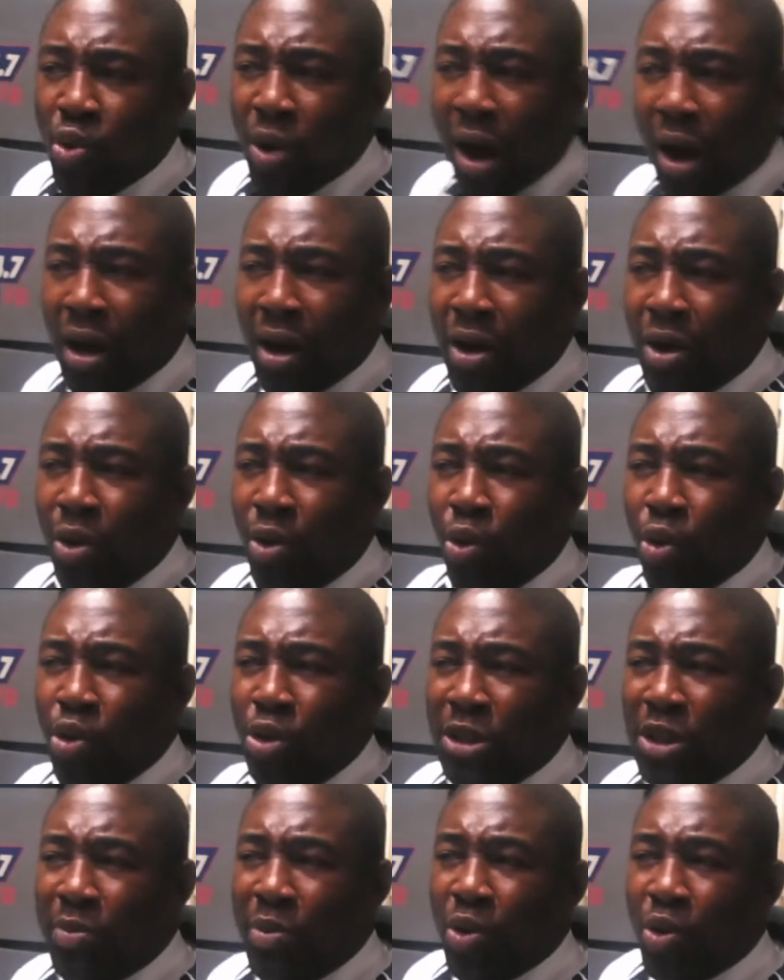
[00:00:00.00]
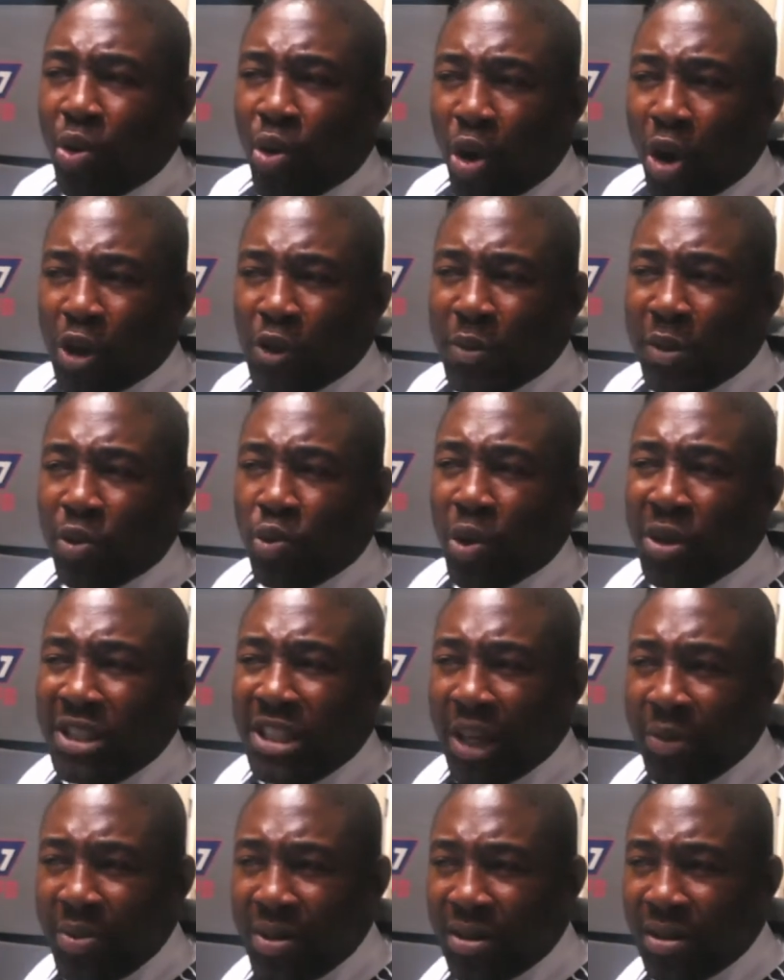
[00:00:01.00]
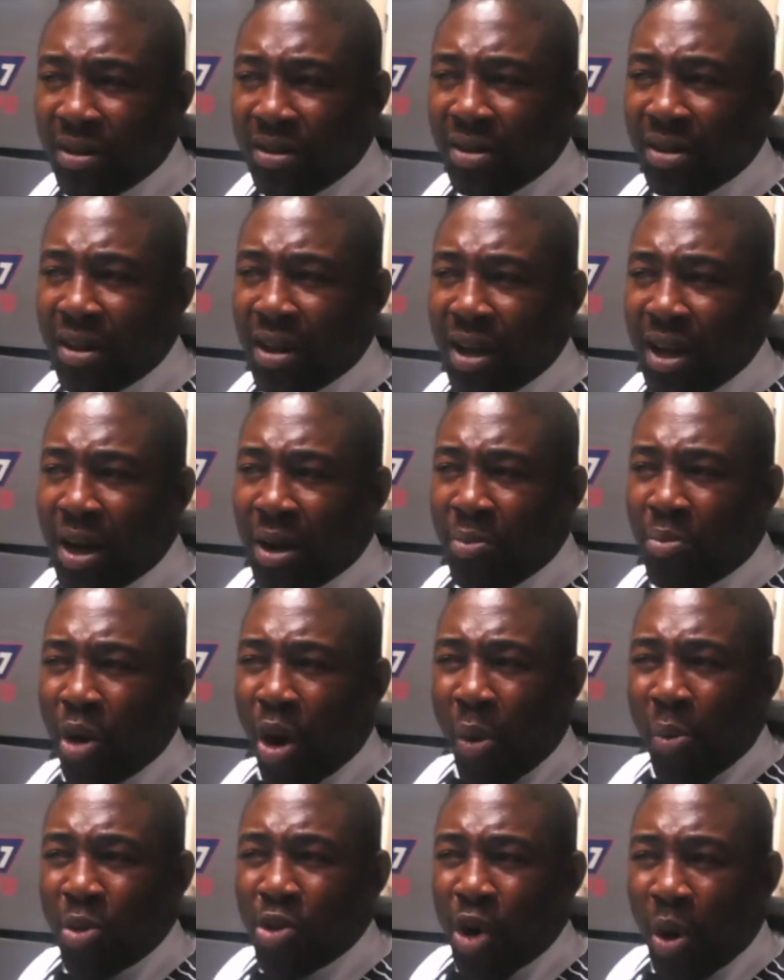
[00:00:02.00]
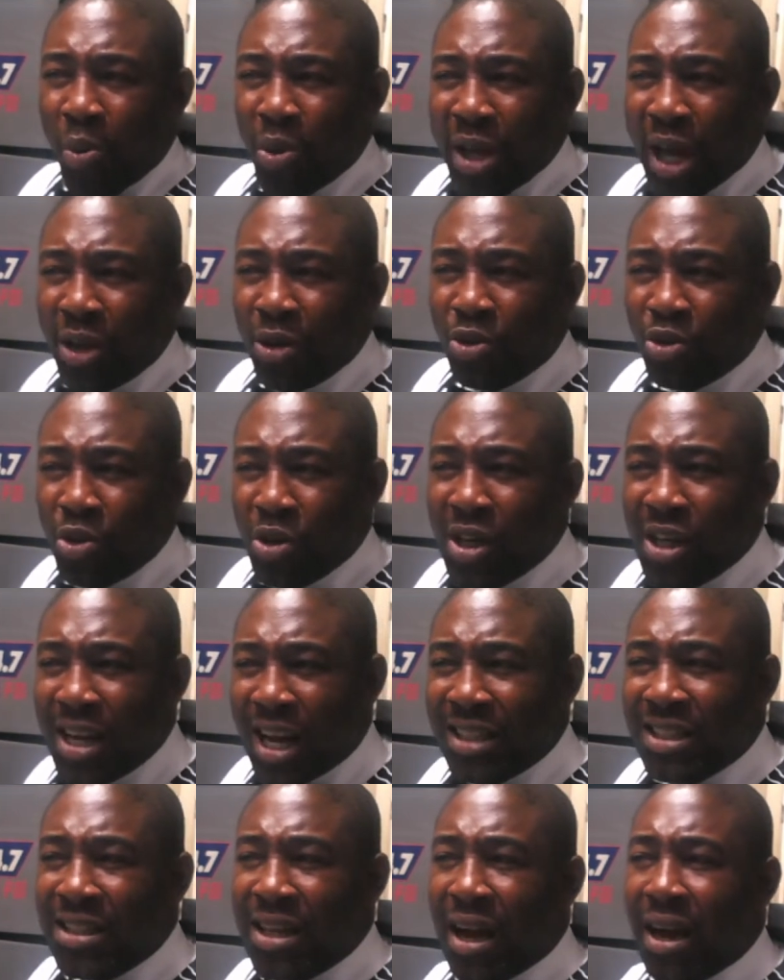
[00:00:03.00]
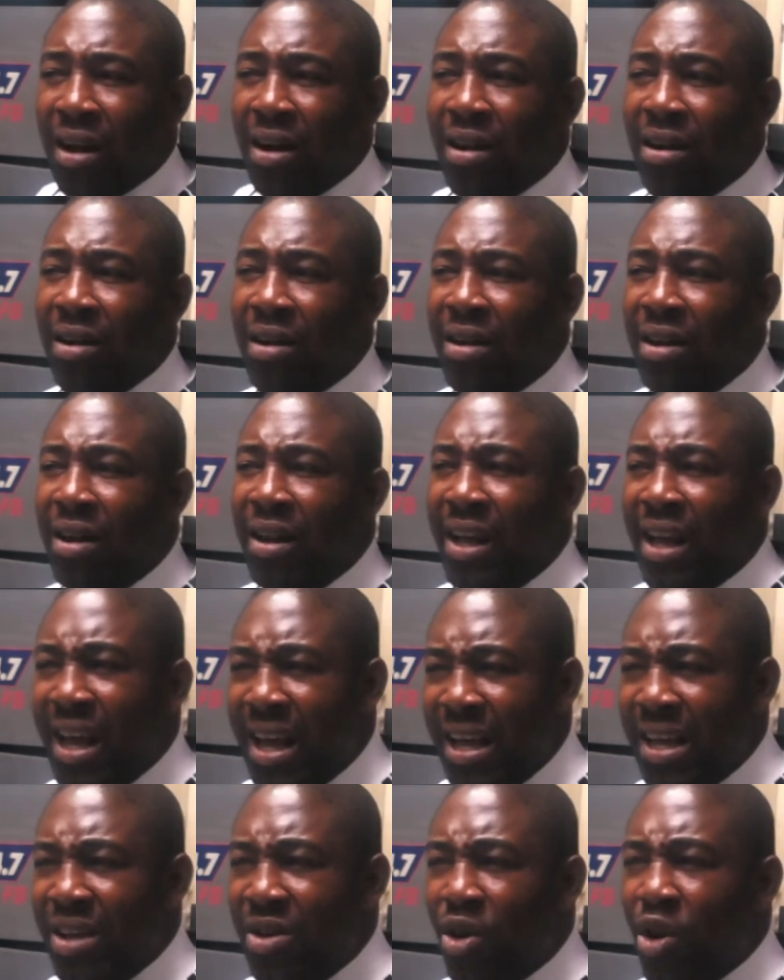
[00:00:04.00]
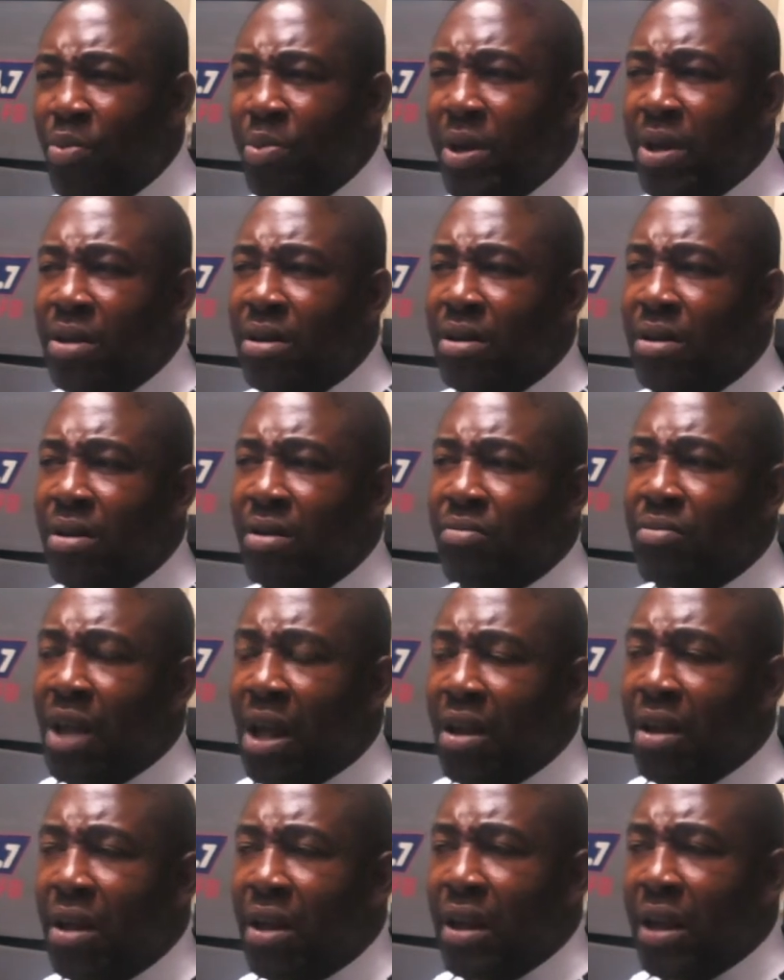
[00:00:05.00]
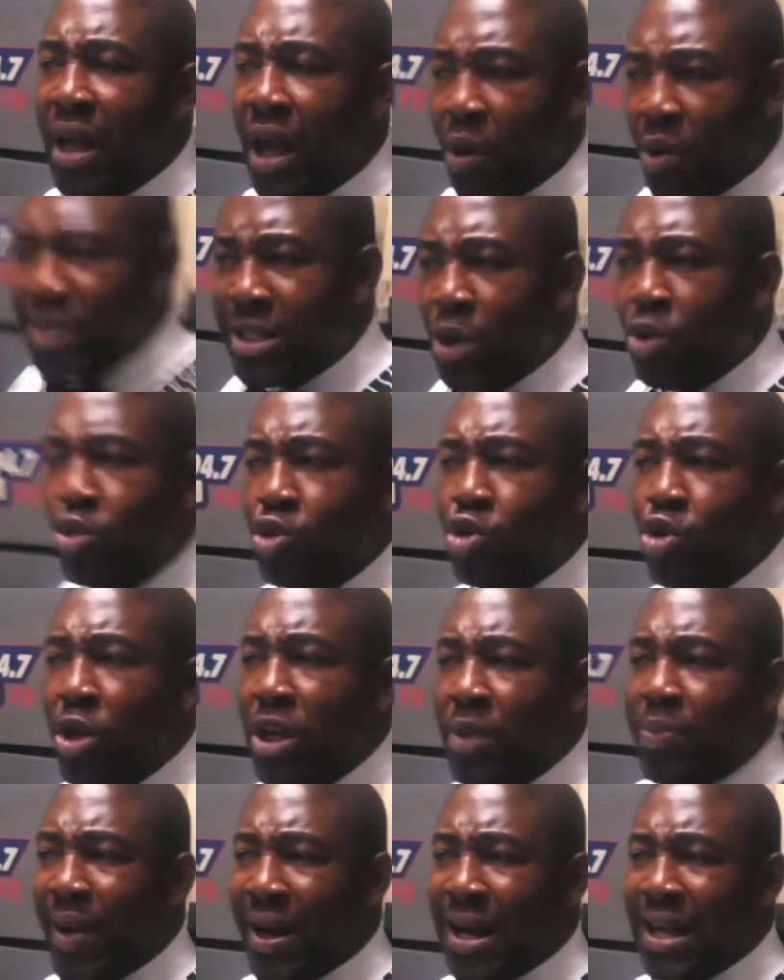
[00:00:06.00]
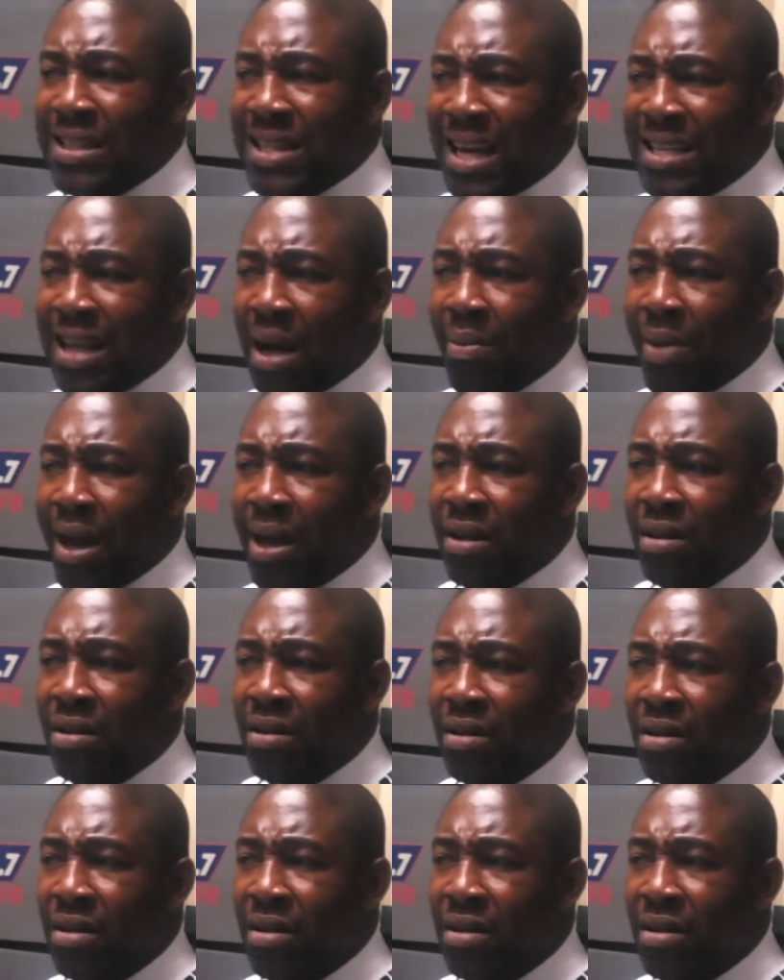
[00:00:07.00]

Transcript: kwa untimi in hospital chebi but mo no mu ya truly national e obi or so on so nipa na jai samai.